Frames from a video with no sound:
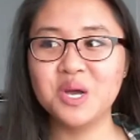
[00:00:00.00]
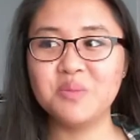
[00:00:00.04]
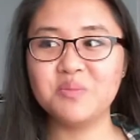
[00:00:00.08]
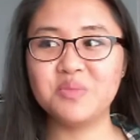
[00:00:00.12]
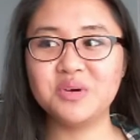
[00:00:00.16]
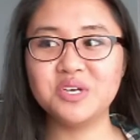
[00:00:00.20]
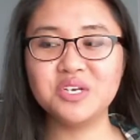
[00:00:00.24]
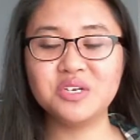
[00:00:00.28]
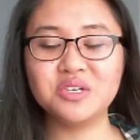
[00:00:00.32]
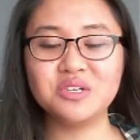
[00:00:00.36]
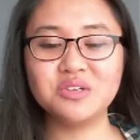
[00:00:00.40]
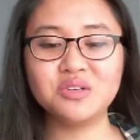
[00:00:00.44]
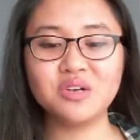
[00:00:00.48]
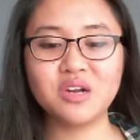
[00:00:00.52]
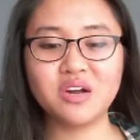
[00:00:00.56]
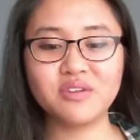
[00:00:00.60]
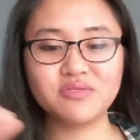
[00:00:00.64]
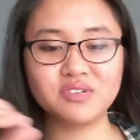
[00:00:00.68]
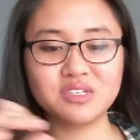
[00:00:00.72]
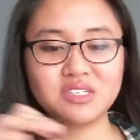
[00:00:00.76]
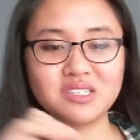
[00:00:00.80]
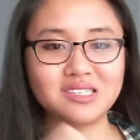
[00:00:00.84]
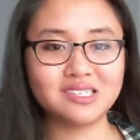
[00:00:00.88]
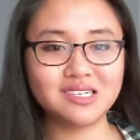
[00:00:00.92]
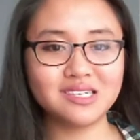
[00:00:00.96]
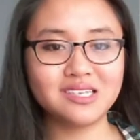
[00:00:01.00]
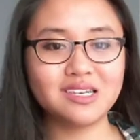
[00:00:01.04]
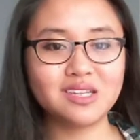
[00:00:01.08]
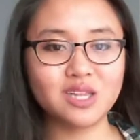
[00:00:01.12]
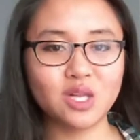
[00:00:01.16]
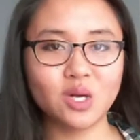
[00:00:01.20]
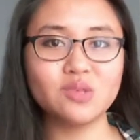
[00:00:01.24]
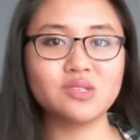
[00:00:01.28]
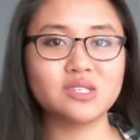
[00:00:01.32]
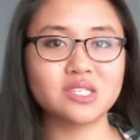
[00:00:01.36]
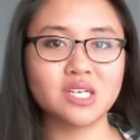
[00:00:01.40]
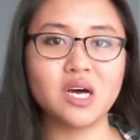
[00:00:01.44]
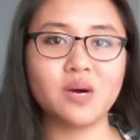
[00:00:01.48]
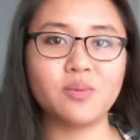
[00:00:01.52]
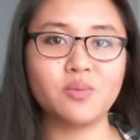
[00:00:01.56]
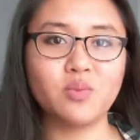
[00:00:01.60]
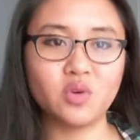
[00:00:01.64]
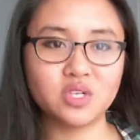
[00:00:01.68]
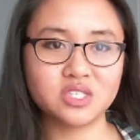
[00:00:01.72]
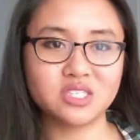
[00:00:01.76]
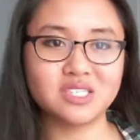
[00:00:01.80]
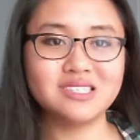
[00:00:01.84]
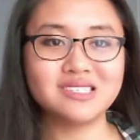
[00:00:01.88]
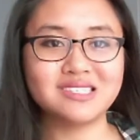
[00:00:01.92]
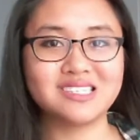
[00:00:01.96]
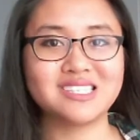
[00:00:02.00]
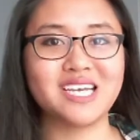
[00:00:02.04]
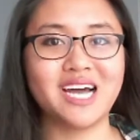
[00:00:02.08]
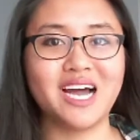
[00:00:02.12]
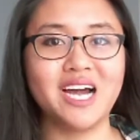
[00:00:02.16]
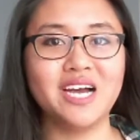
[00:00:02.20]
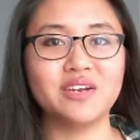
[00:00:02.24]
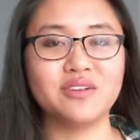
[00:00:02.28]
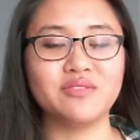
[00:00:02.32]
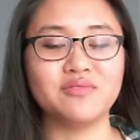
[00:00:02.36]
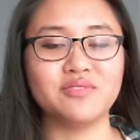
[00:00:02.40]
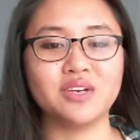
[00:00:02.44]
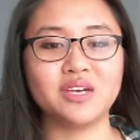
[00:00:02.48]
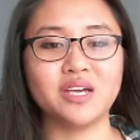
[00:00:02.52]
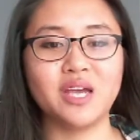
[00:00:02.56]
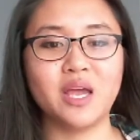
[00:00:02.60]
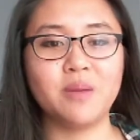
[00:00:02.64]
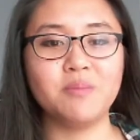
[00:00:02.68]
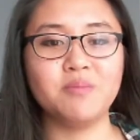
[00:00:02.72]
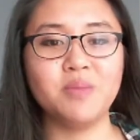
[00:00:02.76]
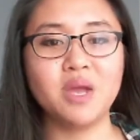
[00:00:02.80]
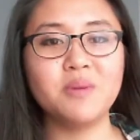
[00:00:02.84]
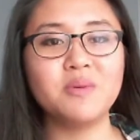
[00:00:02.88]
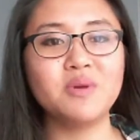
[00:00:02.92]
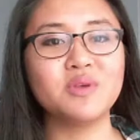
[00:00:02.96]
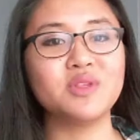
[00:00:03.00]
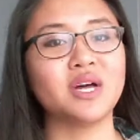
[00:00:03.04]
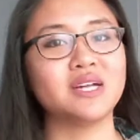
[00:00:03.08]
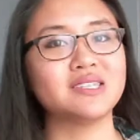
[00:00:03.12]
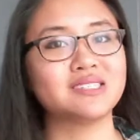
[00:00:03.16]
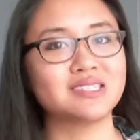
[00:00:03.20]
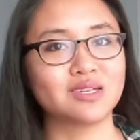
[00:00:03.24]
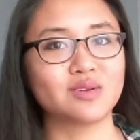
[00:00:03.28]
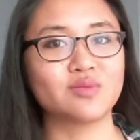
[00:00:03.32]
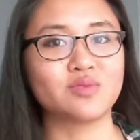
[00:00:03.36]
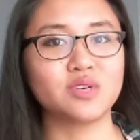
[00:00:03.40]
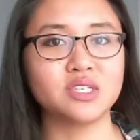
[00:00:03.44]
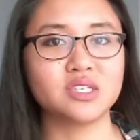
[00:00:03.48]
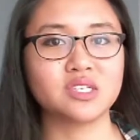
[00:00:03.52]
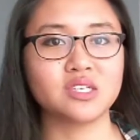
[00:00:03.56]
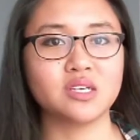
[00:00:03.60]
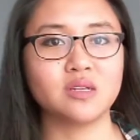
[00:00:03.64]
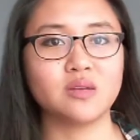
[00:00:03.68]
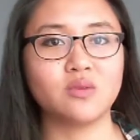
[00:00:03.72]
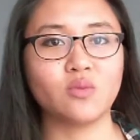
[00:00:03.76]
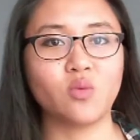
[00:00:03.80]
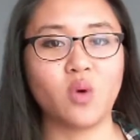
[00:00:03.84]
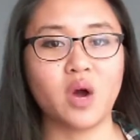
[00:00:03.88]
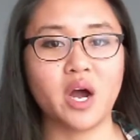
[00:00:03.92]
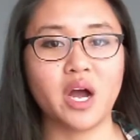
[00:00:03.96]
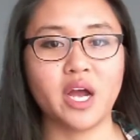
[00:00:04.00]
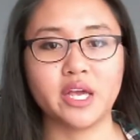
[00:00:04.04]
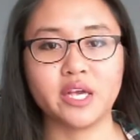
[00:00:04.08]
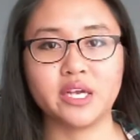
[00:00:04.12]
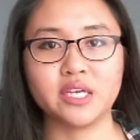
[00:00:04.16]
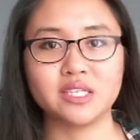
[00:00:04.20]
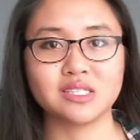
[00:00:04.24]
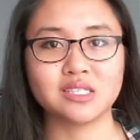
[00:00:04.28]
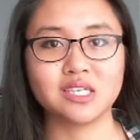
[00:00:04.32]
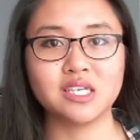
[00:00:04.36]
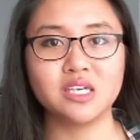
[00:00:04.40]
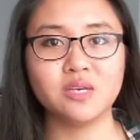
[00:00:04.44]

but you never see close up what's inside of it, and maybe that's the reason why he's